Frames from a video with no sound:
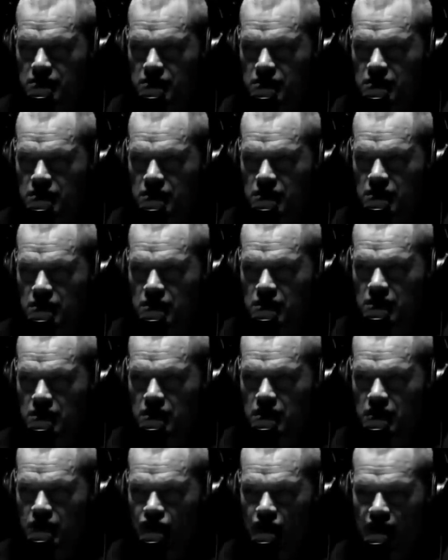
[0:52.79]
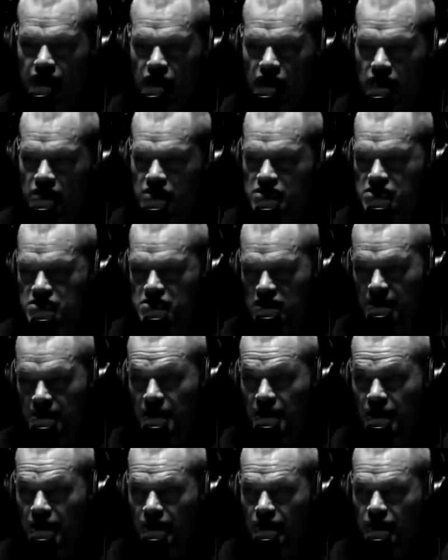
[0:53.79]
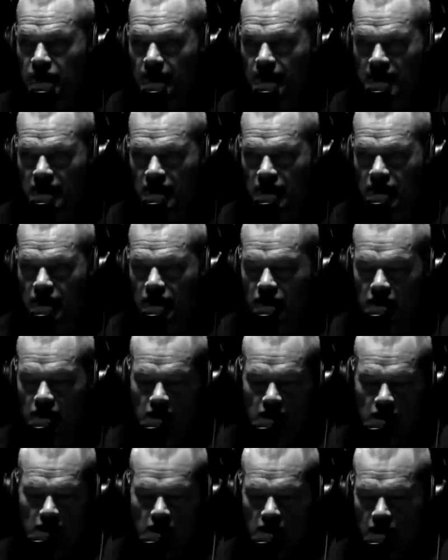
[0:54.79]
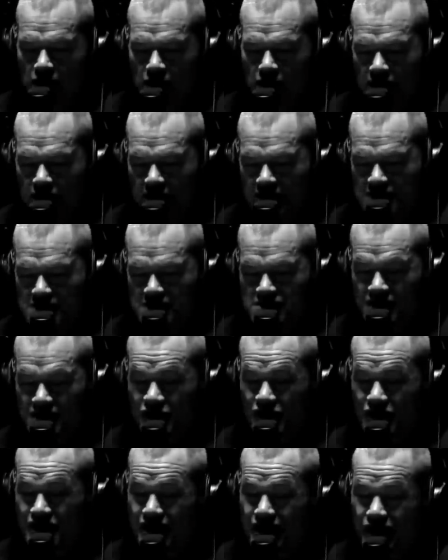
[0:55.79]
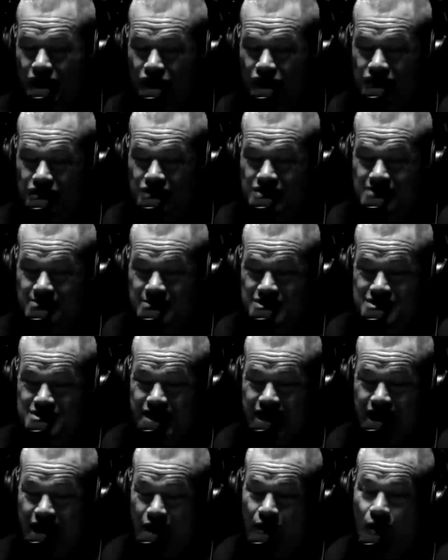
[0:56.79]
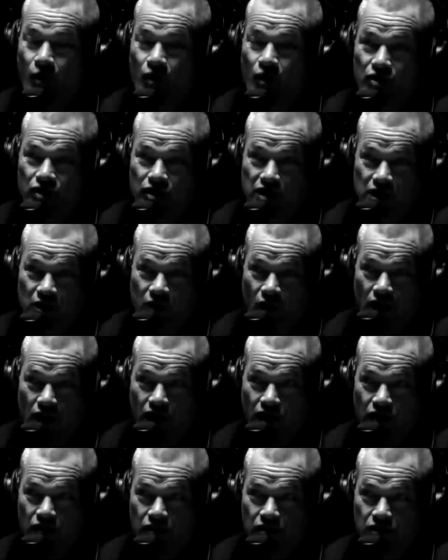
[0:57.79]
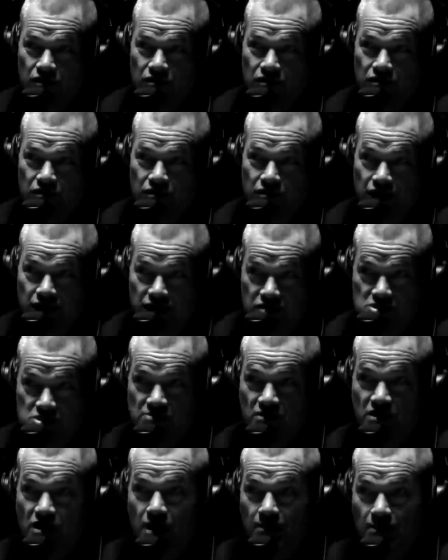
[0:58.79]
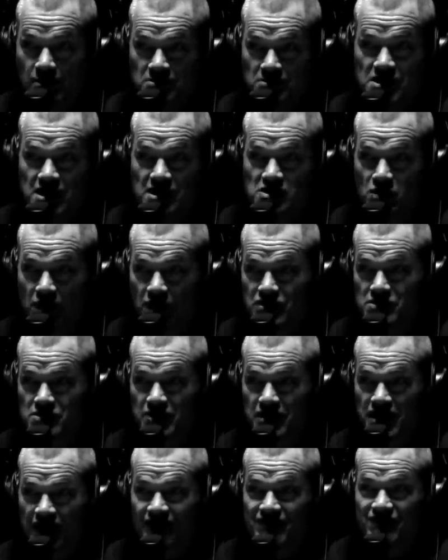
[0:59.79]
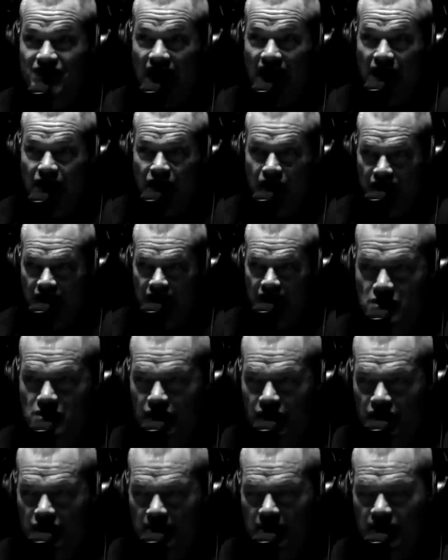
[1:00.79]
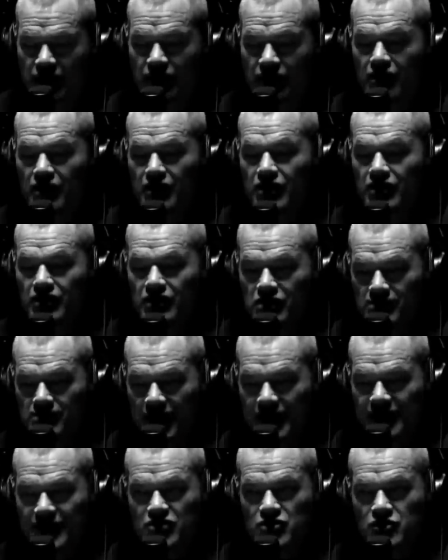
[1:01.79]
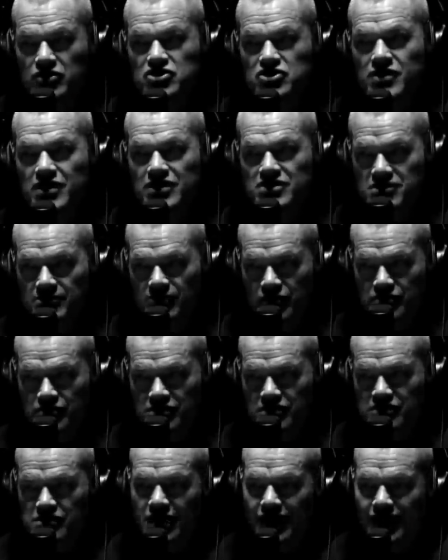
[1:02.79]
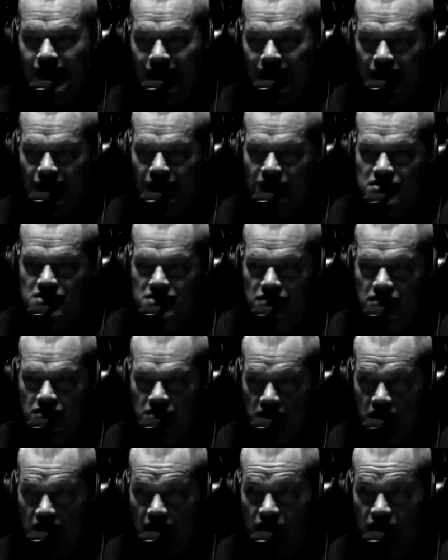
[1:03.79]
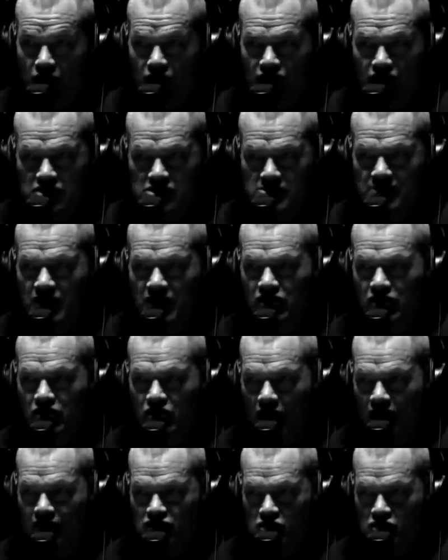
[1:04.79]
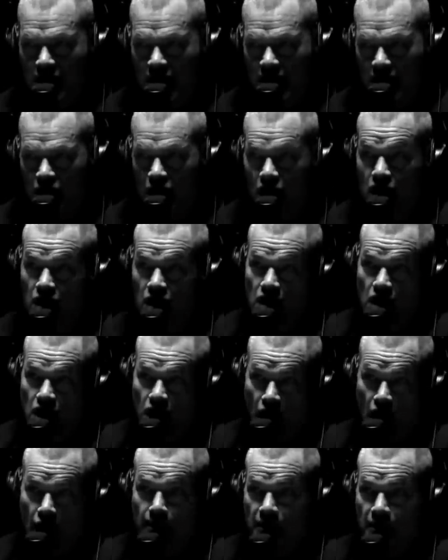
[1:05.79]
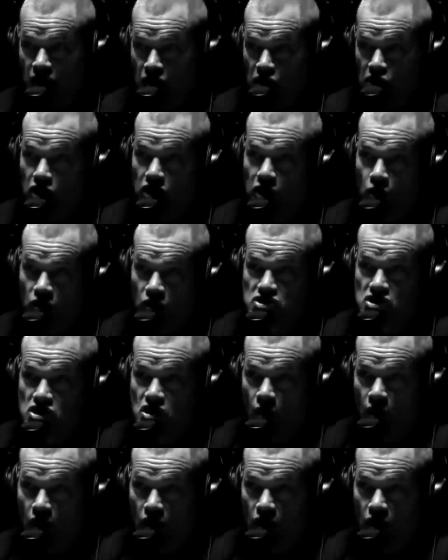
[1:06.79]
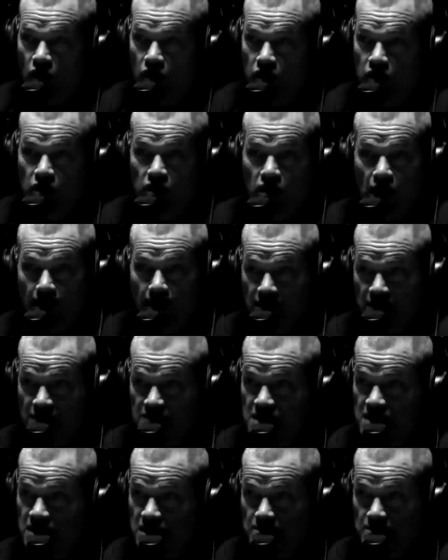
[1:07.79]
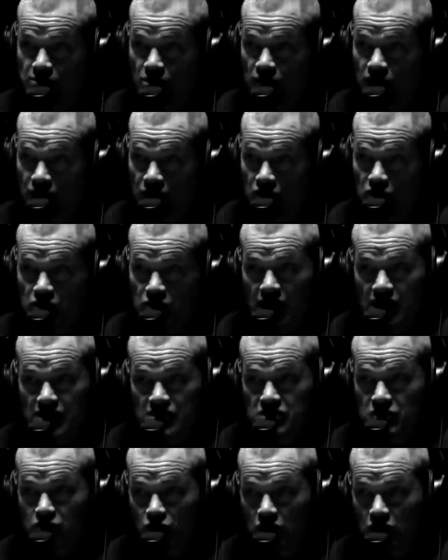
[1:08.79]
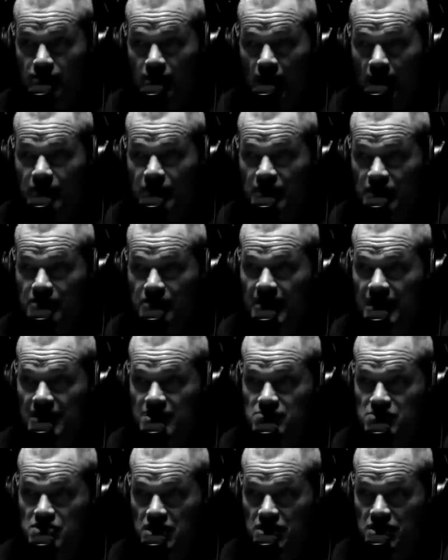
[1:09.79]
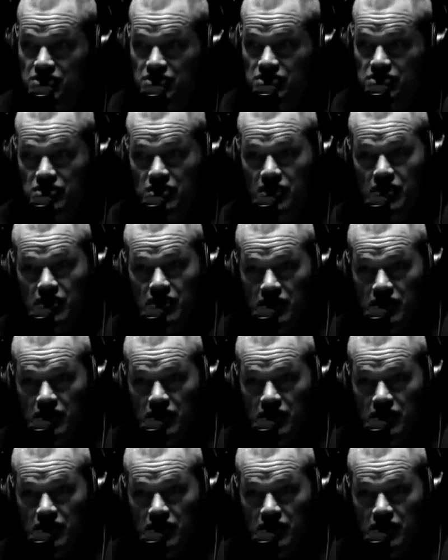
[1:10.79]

Mm. If you have any questions, let me know. I'm here. That's easy. If you're taking over a team that's not working well, like there's problems, and that's why somebody got fired, why you're coming in there. You might need to address some of those things. Hey, listen, I know things have been a little off track. I'm going to look at what's going on. I'm going to take input from you guys. We probably need to make some changes.